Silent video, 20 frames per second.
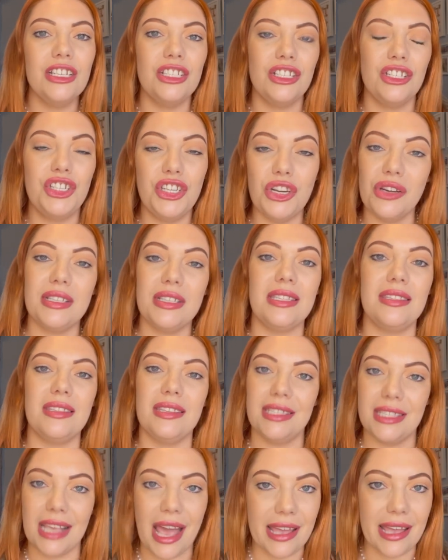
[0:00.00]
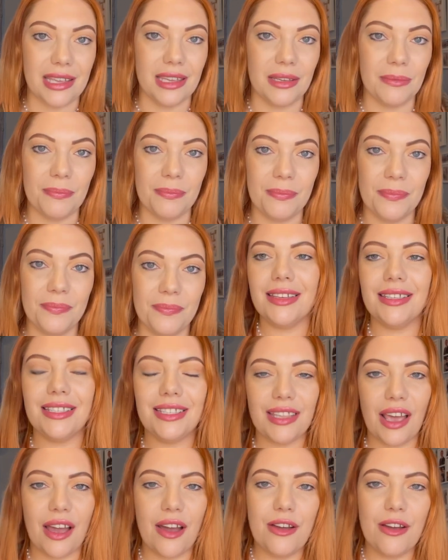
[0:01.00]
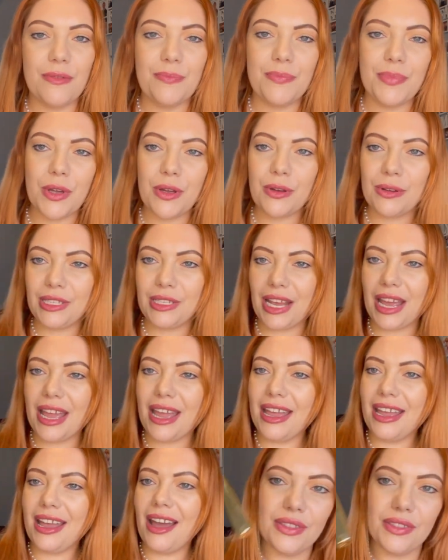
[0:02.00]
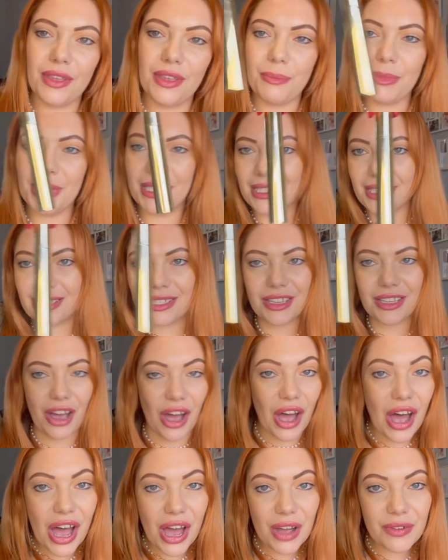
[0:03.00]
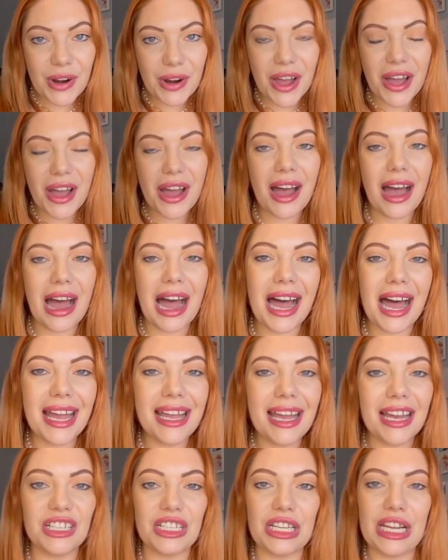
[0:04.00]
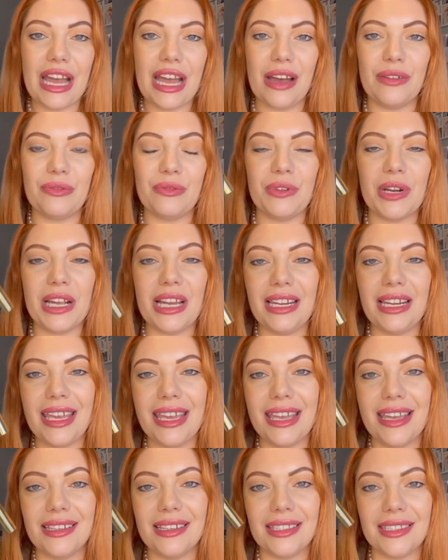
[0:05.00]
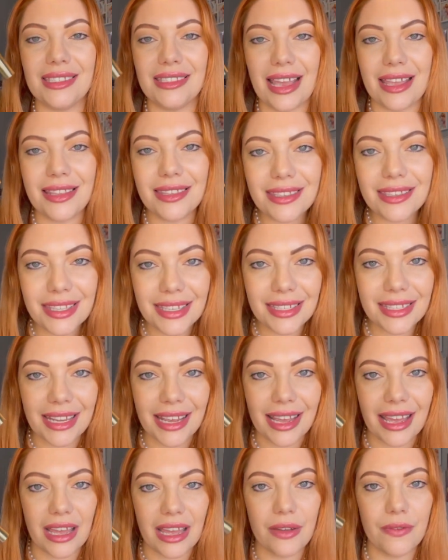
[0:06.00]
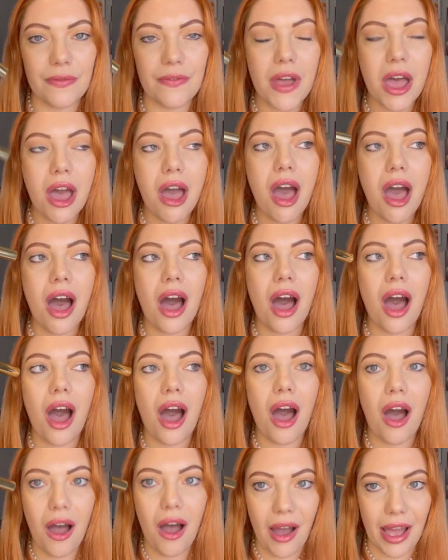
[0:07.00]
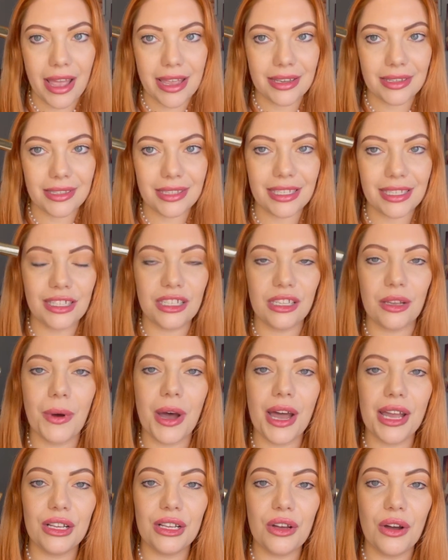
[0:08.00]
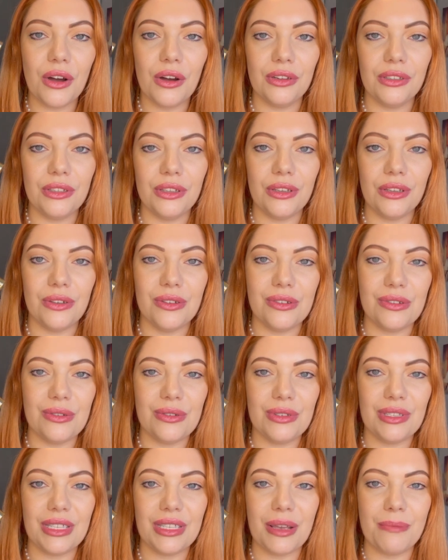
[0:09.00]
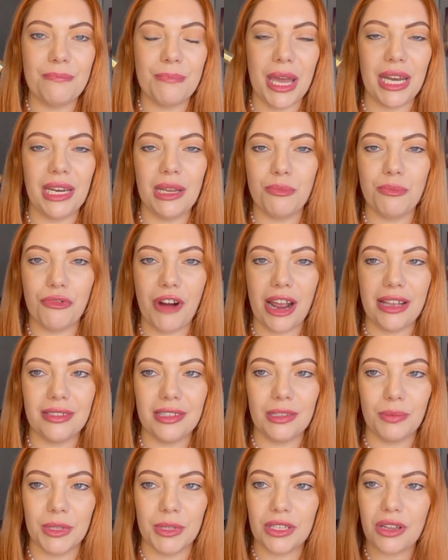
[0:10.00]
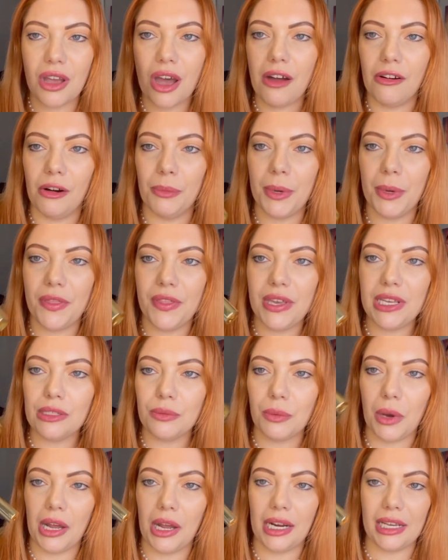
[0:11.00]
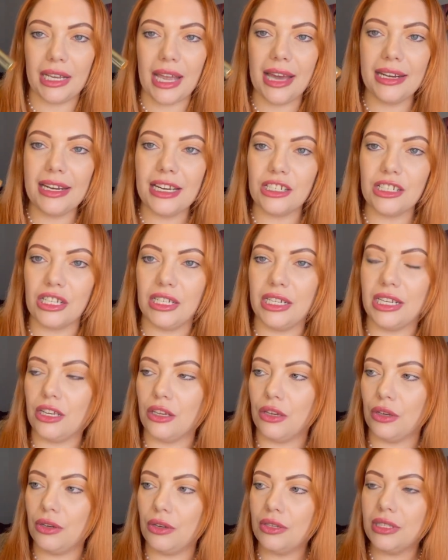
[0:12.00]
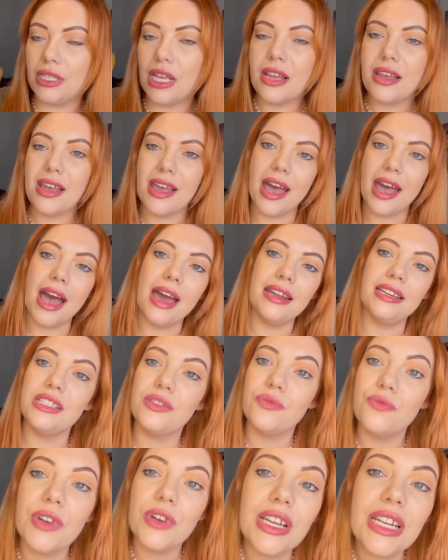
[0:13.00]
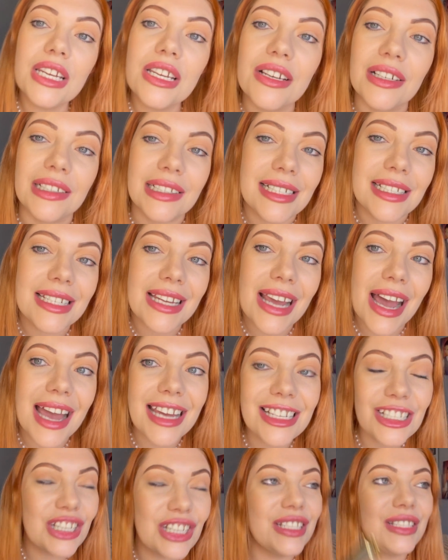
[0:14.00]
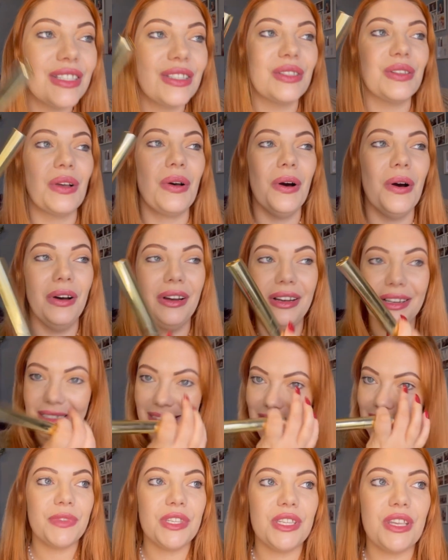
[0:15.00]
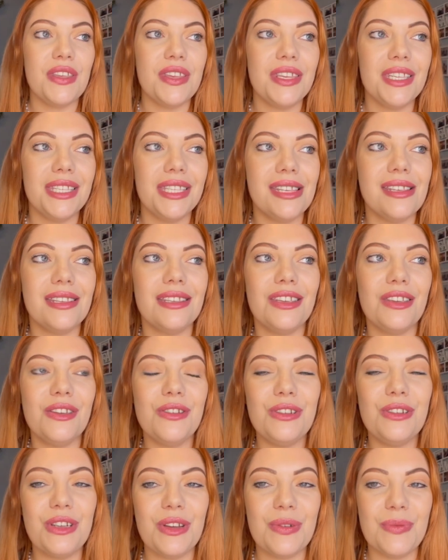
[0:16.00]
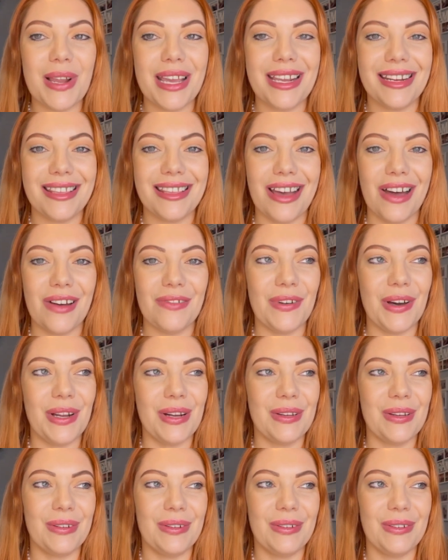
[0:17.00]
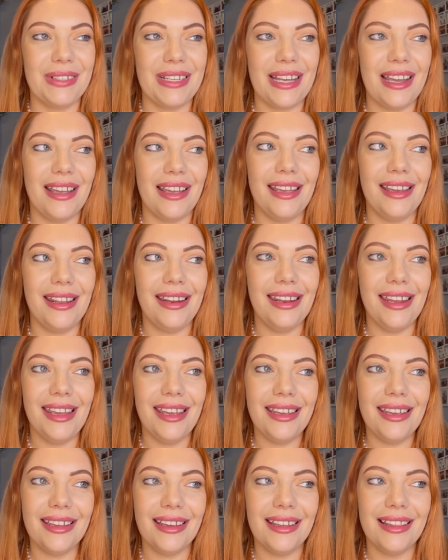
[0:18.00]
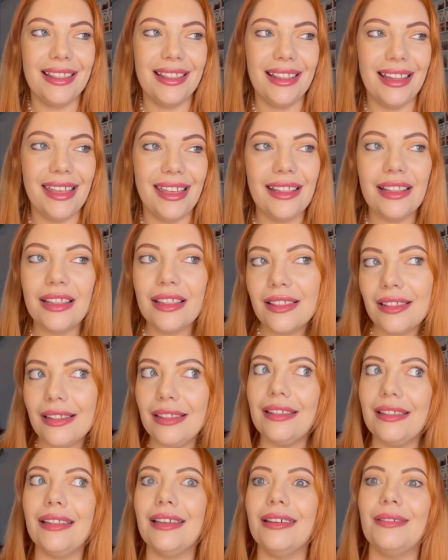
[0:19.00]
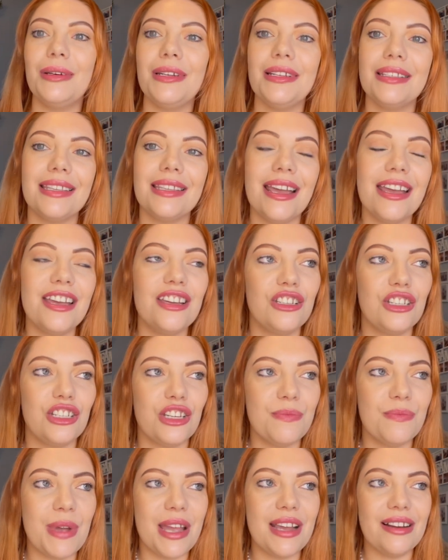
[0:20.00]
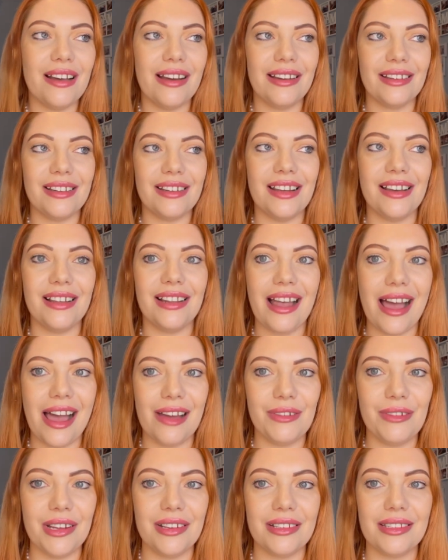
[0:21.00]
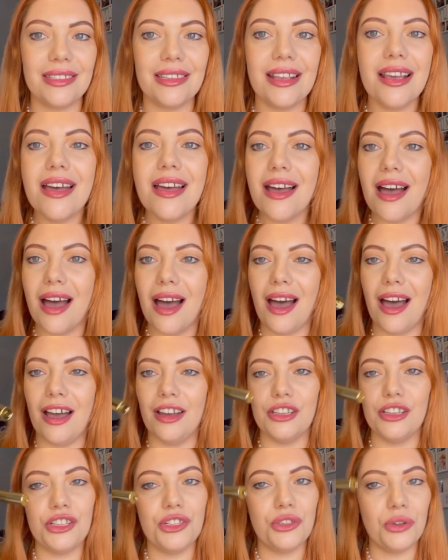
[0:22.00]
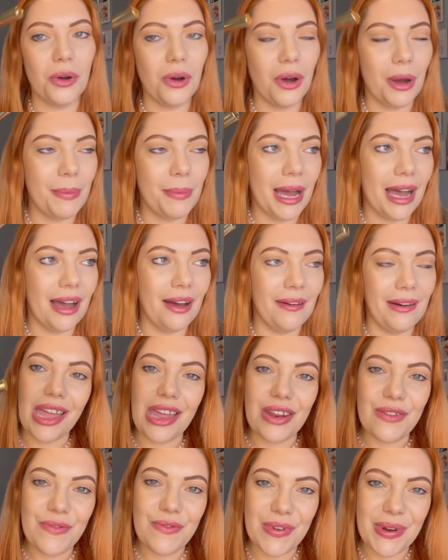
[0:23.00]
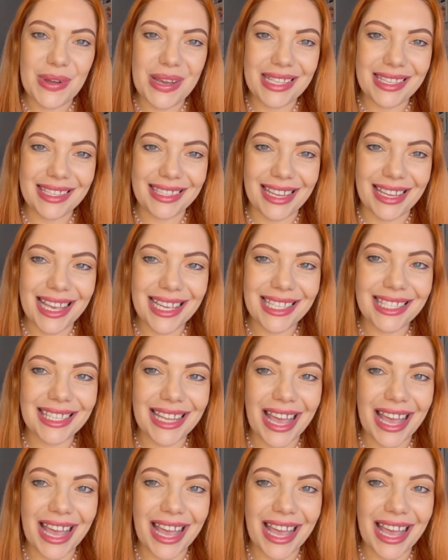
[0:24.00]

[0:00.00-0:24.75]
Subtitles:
just the same. So beauty, the mascara, I actually have really sensitive eyes, so I can't use many brands mascara, but this one I can actually use, and it's really good. I actually saw, so there's a YouTube lady that I follow called Hayley Khalil, I want to say. And she made like a hilarious short about influencers